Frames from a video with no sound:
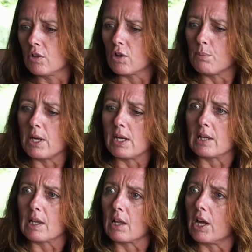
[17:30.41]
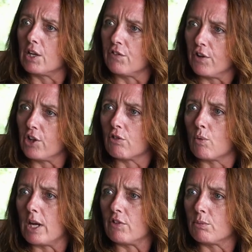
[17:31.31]
to being slightly further
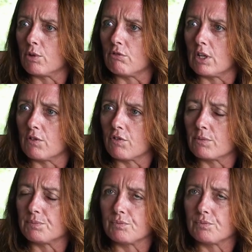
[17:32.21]
away from the reef.